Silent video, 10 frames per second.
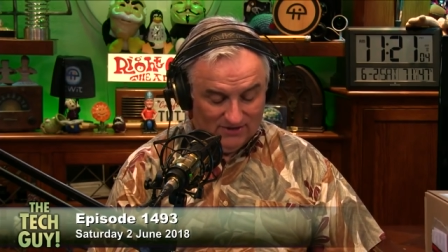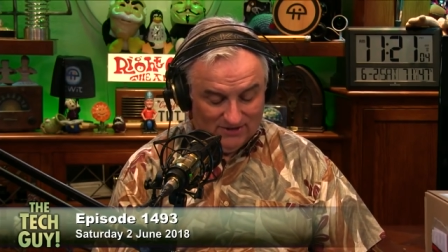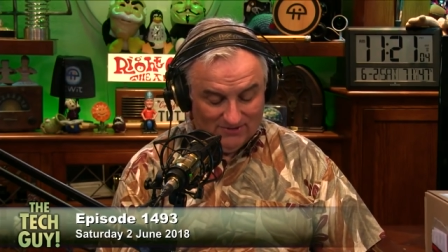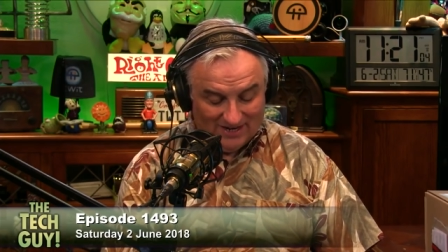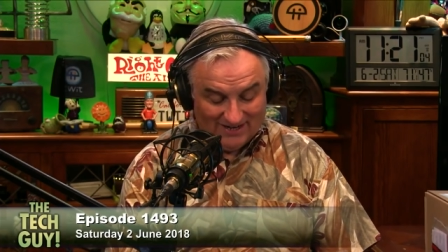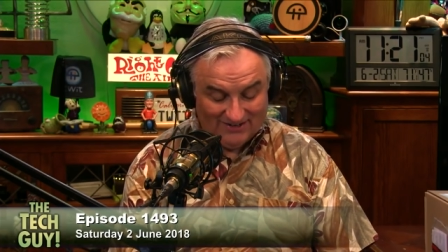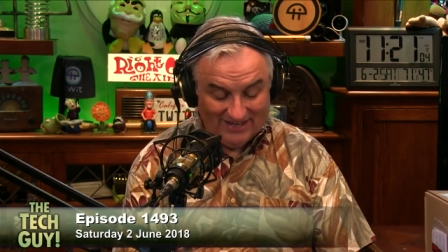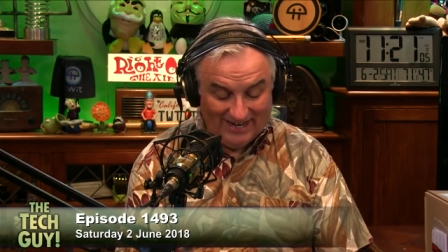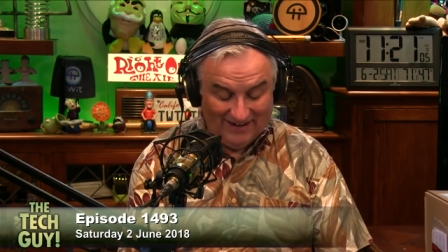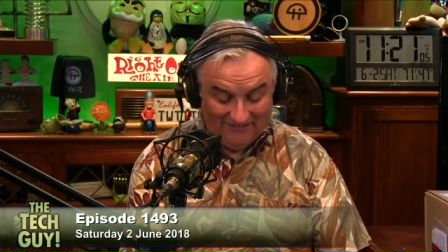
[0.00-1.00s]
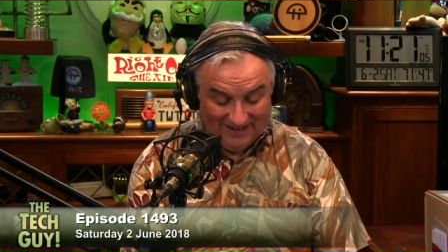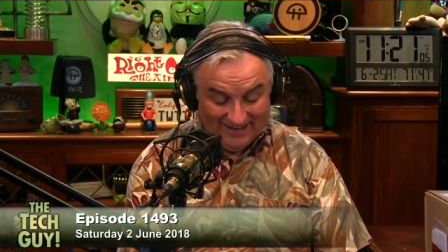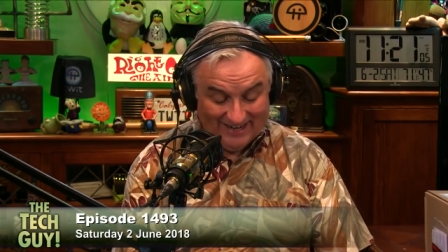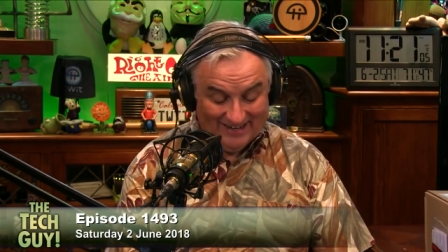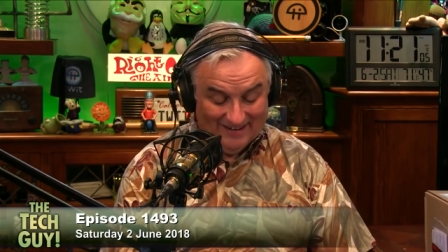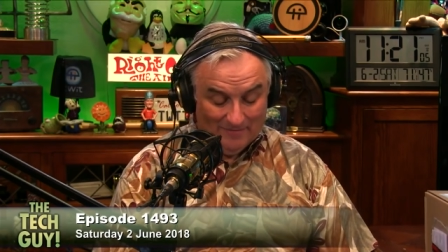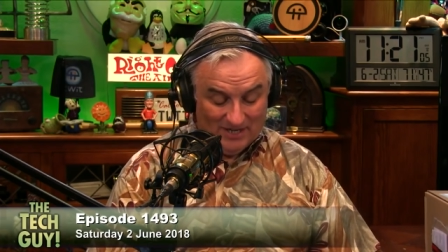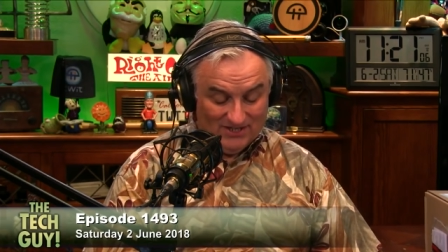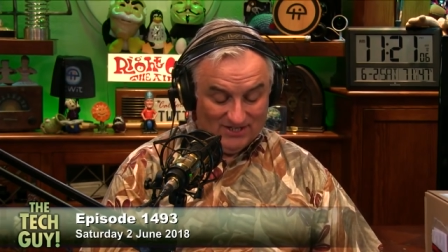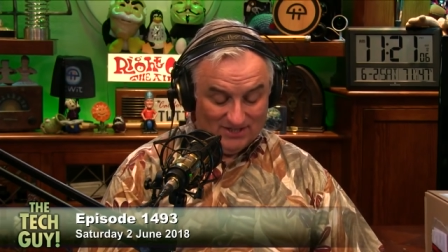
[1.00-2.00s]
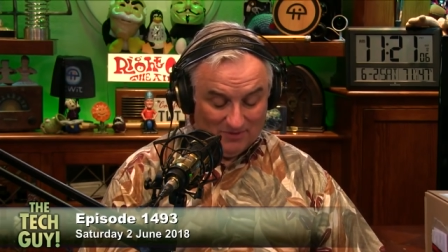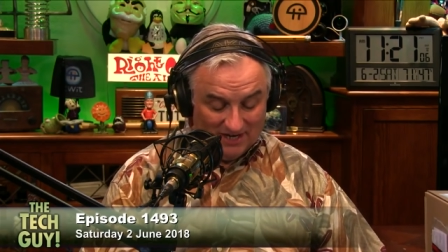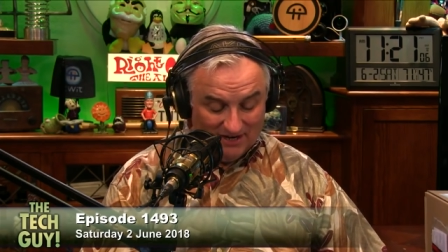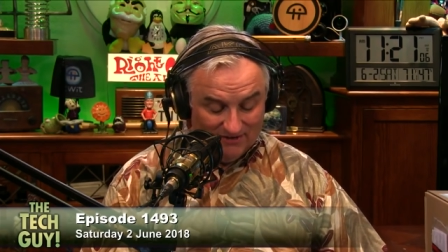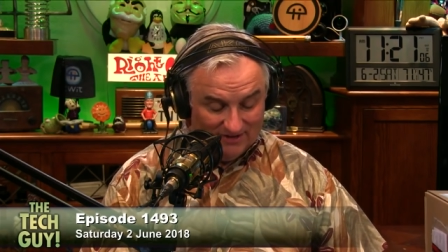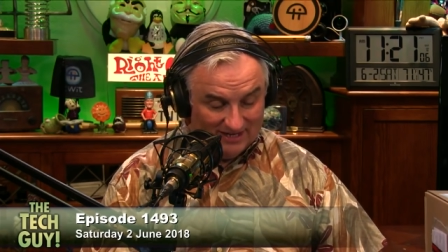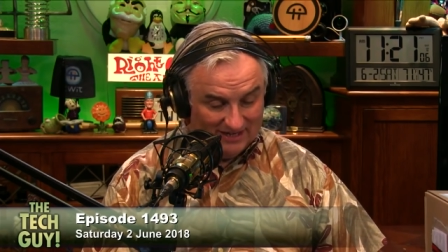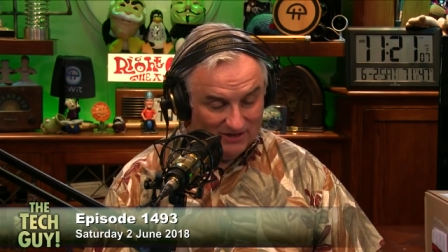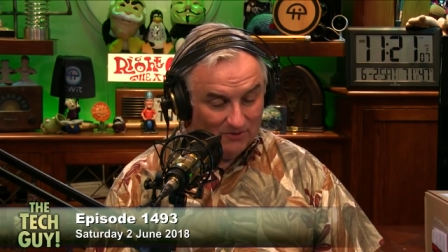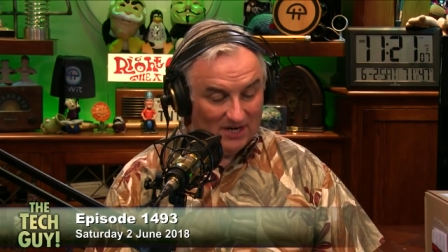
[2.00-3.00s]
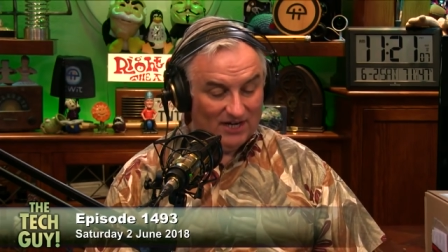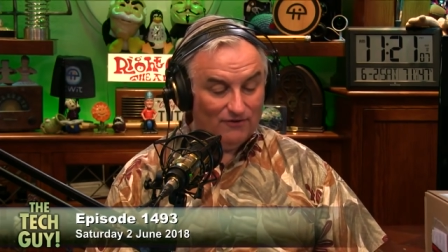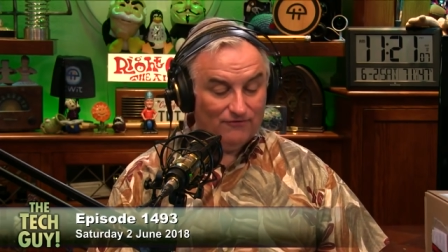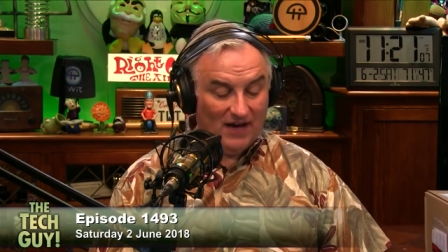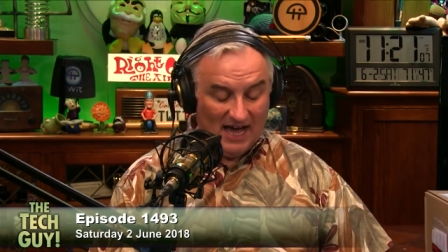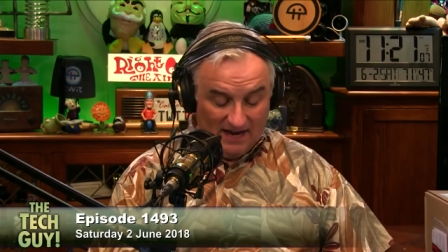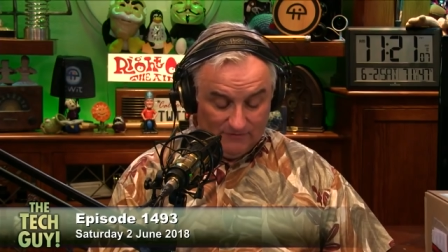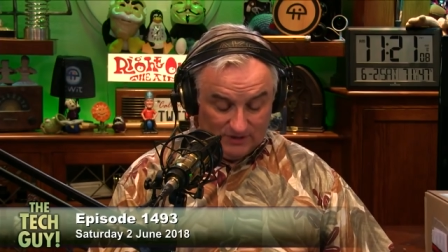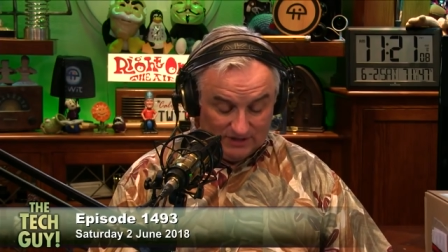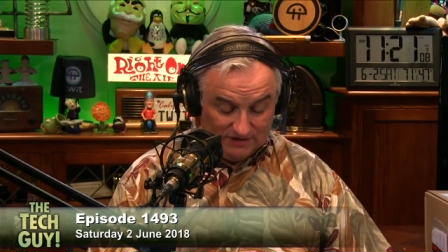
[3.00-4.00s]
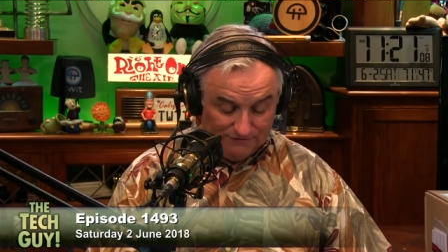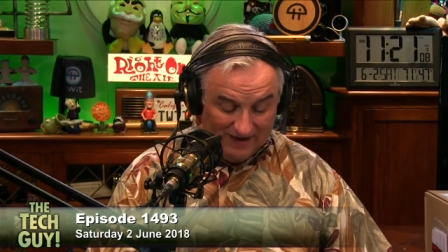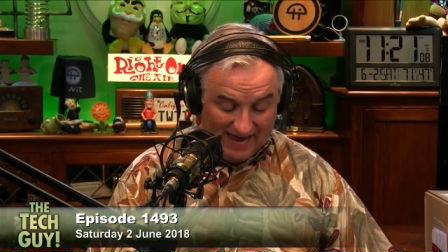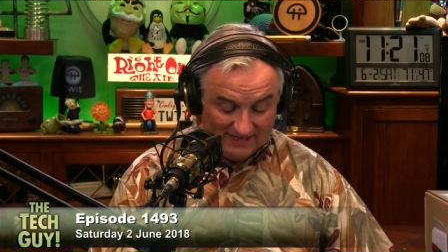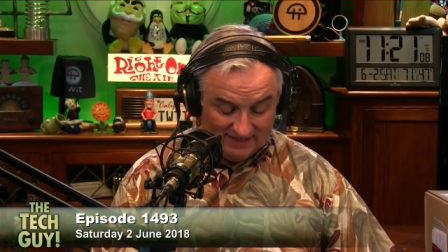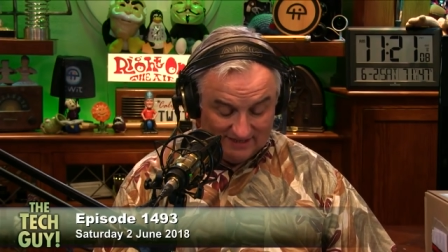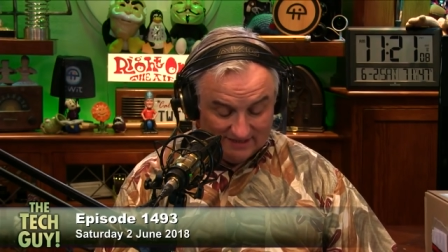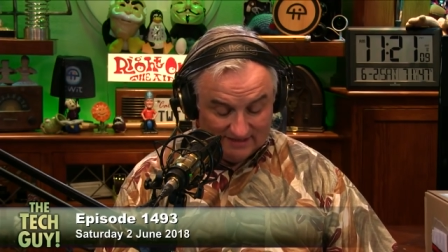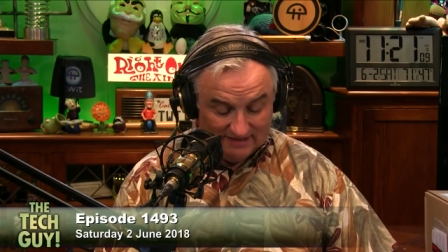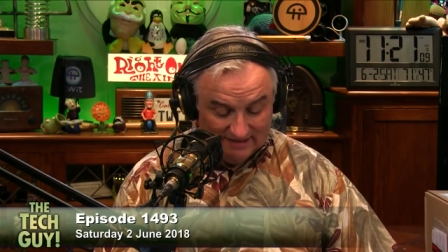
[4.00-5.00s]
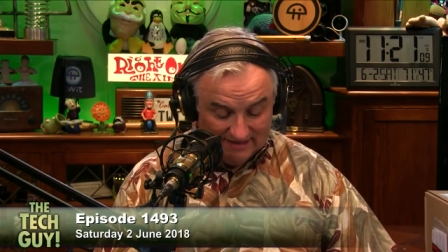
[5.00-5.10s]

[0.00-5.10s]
you do want to go on the highway, but you just want to go. So, you don't want to go five, which is the fastest.